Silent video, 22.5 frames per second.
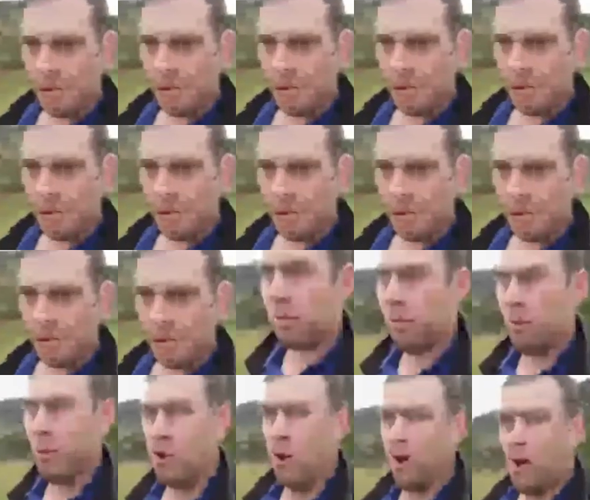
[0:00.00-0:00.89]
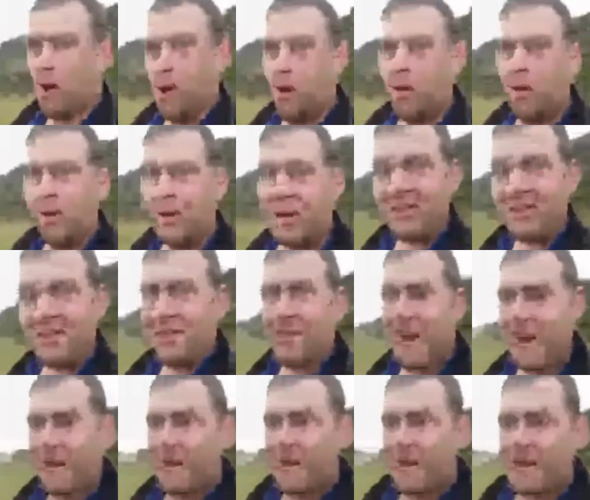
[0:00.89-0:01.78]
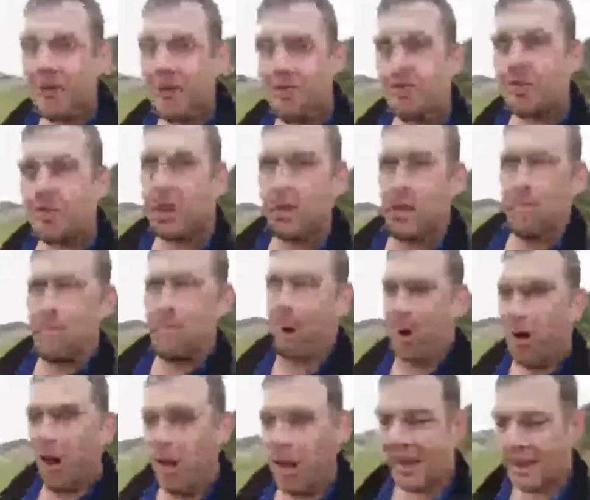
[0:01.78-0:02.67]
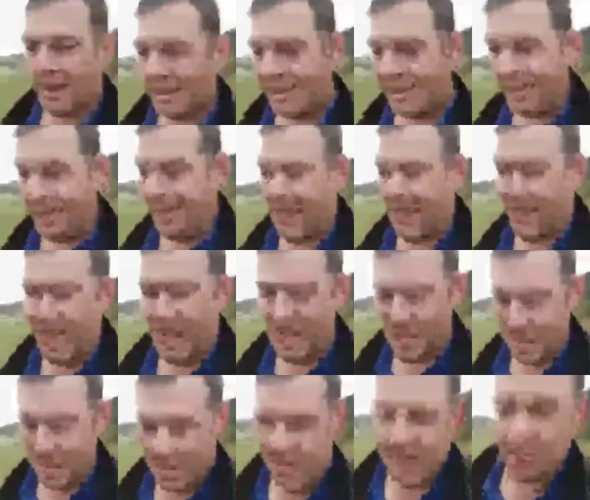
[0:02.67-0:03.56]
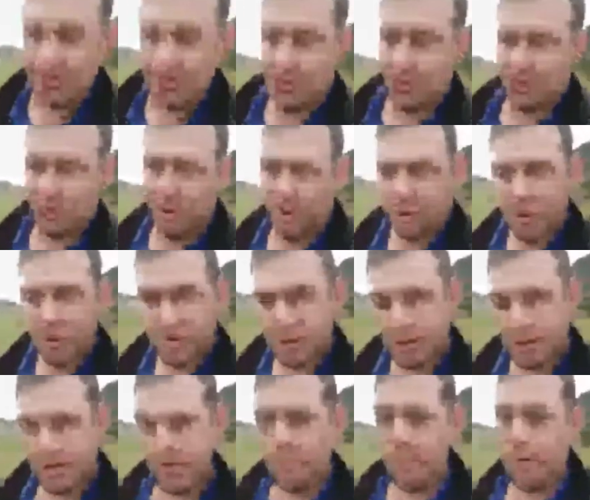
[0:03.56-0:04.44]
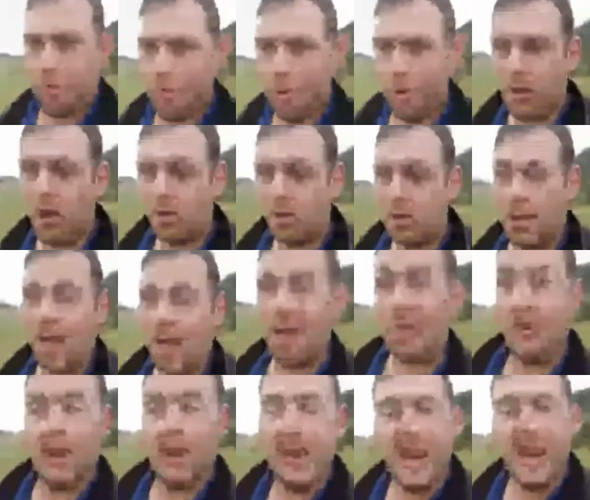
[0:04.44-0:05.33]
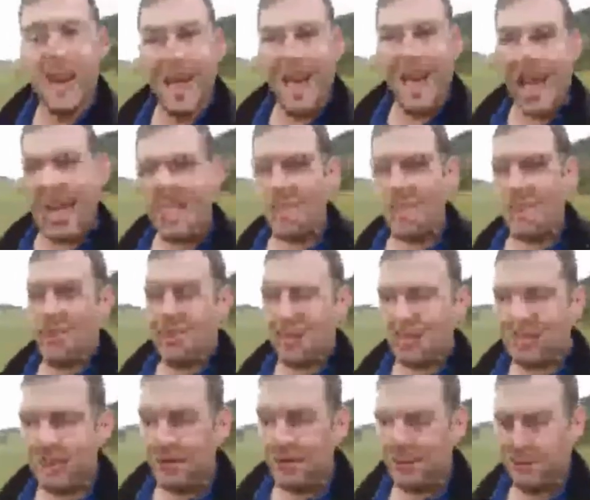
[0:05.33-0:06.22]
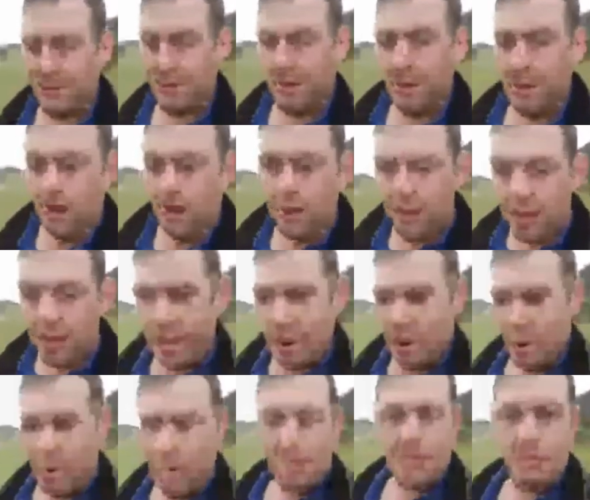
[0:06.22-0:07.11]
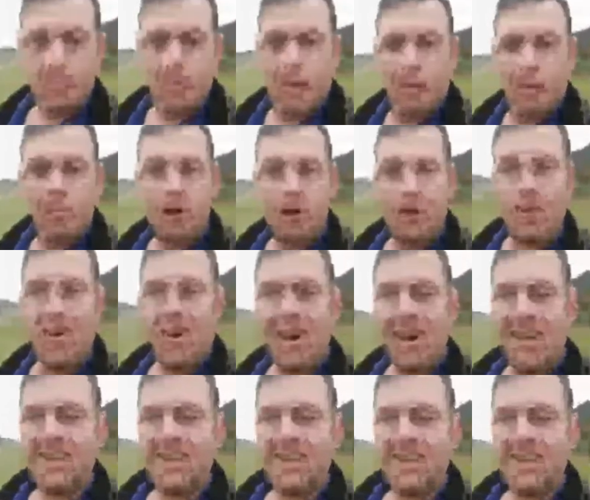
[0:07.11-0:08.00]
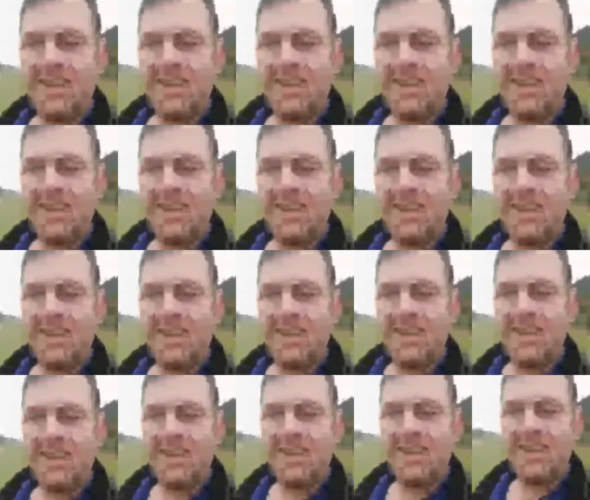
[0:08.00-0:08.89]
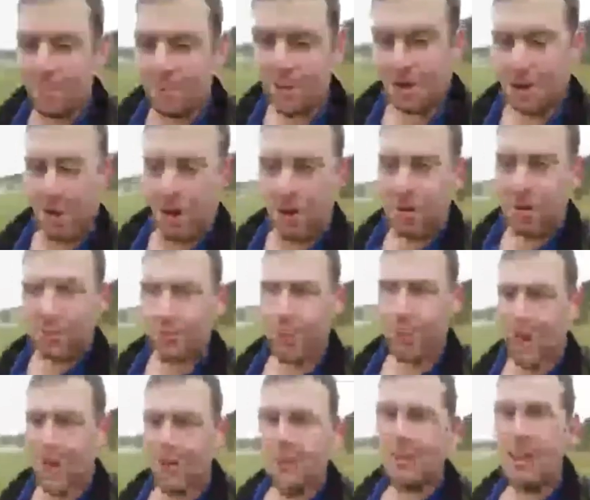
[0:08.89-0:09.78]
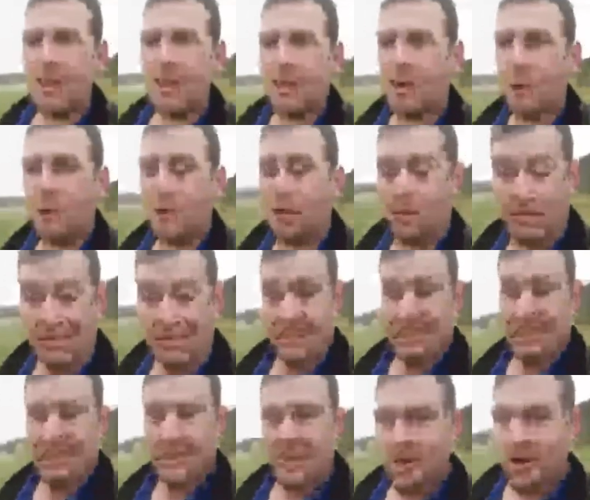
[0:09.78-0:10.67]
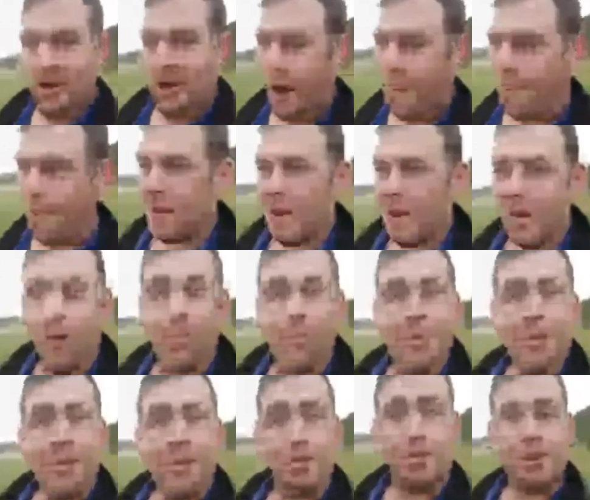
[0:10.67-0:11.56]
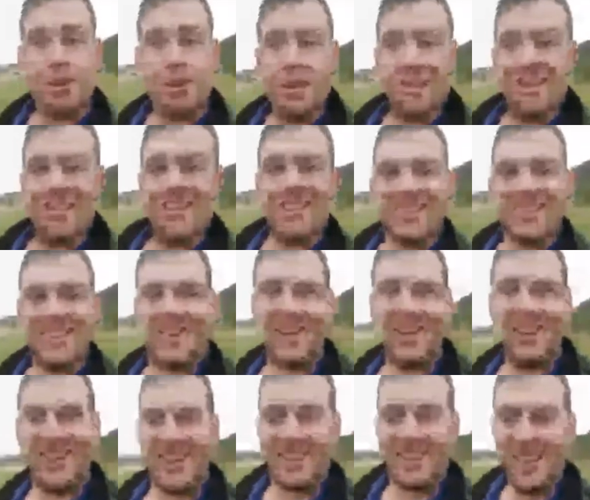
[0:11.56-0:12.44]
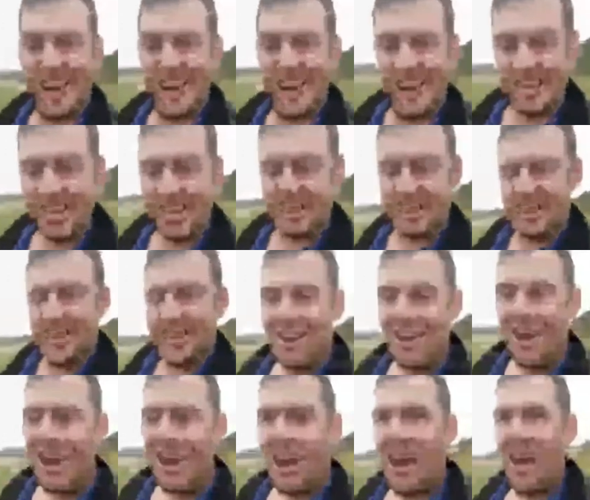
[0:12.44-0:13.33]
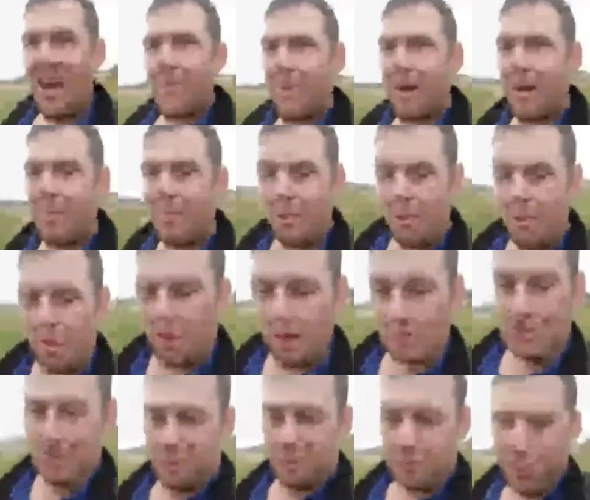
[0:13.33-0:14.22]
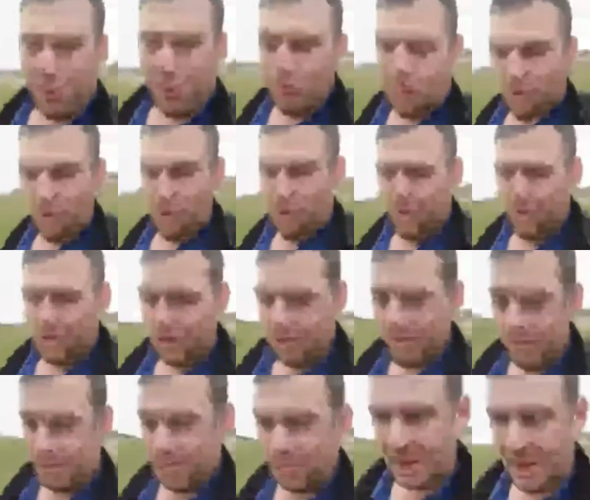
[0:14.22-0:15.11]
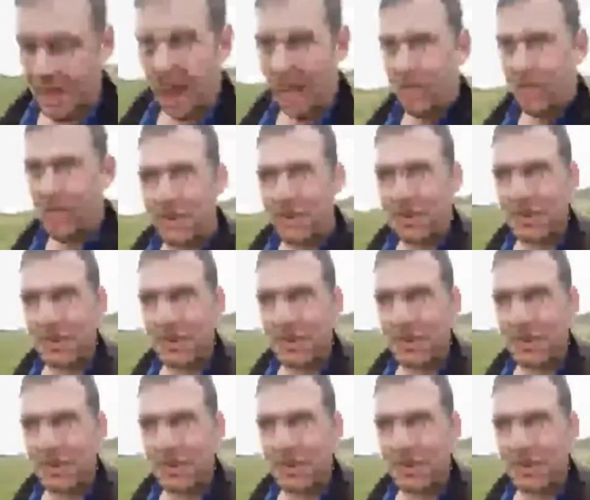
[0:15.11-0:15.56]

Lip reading: quickly. We're getting very interested in buying heading into the Melbourne lockdown, and then it's as if they all went to bed one night in a cold sweat and they thought, I better not be doing this, okay? I might put things on pause. And they did.